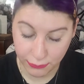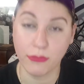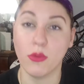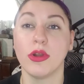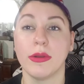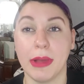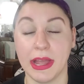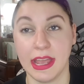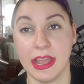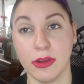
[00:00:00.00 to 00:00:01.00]
for
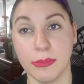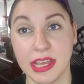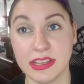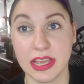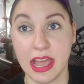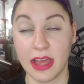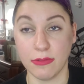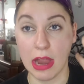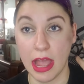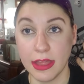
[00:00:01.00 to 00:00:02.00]
my hair because I
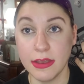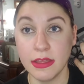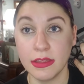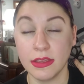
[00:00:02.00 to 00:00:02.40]
had red